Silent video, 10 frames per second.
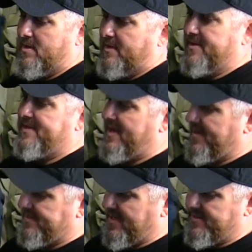And this
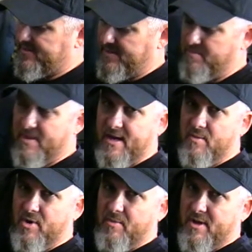has a sleeping bag
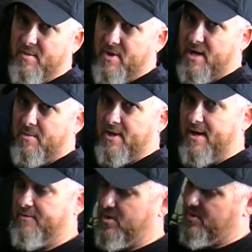compartment in the bottom. A
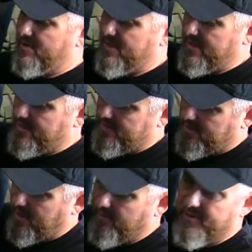lot of your
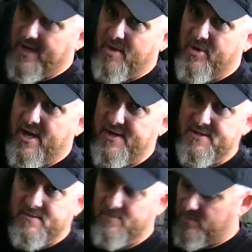overnight
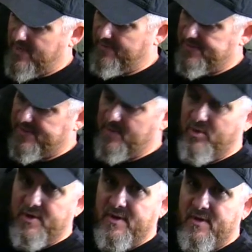packs will have a
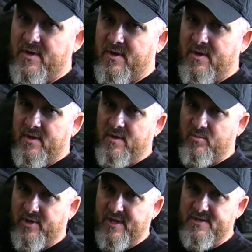separate
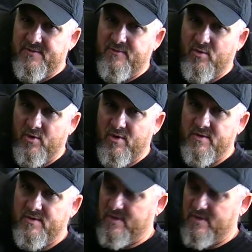place for